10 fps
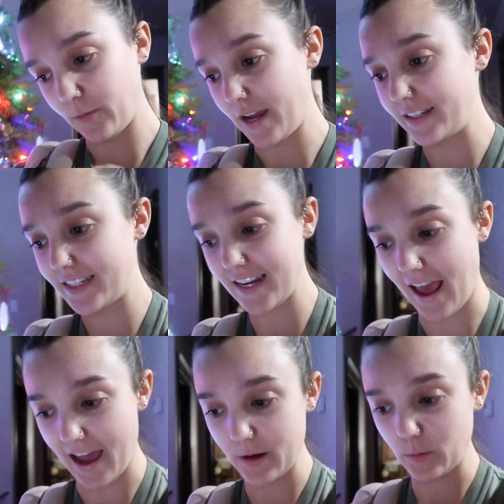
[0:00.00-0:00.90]
went
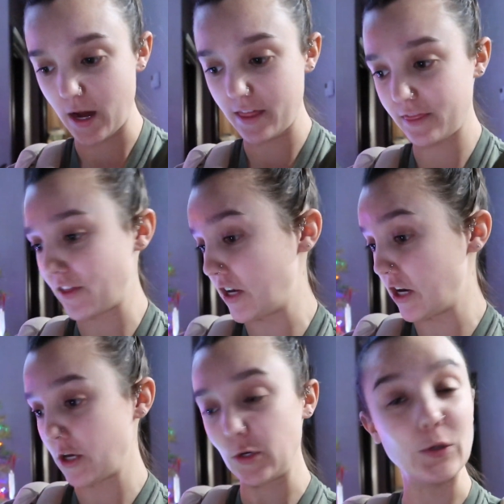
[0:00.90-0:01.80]
today with the
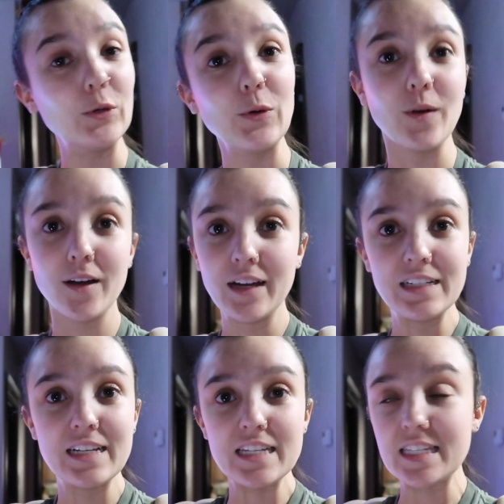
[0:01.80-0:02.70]
new
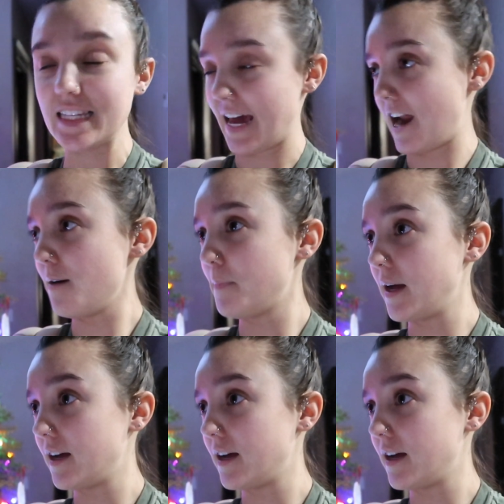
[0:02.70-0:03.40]
setup.